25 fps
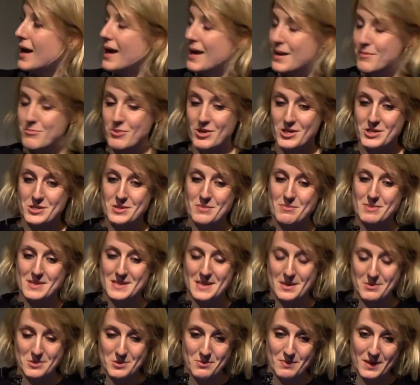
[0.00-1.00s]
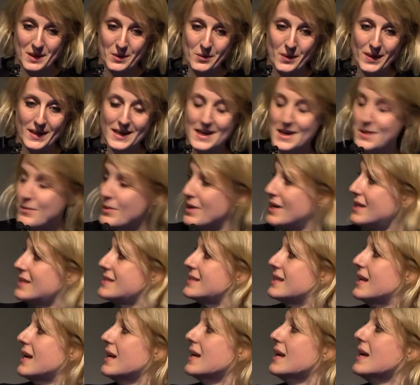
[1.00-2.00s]
Impression and perception being quite key words
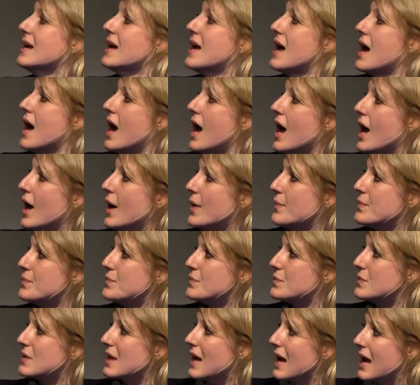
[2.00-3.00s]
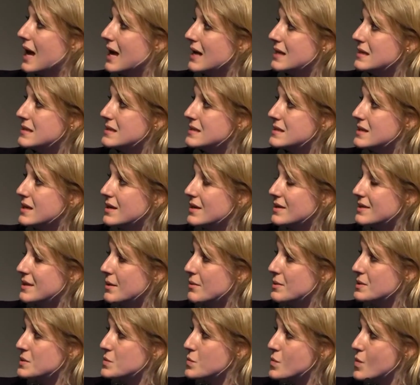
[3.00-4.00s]
there. And there
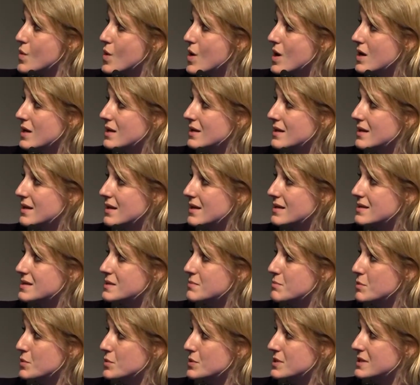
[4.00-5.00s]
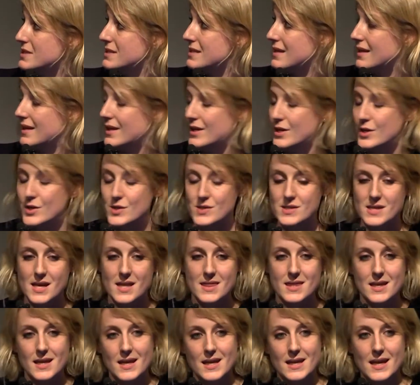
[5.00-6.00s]
was one small distiller who
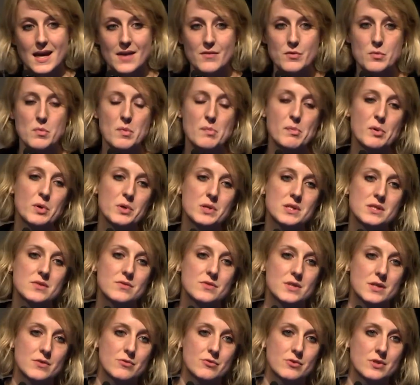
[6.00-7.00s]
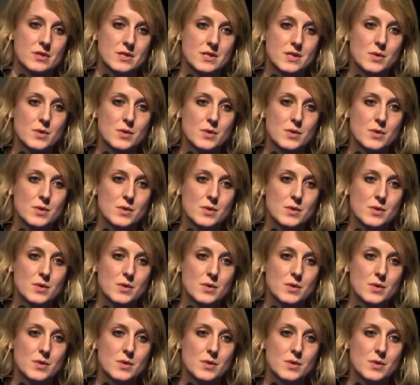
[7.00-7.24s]
said that it gave him a point of difference.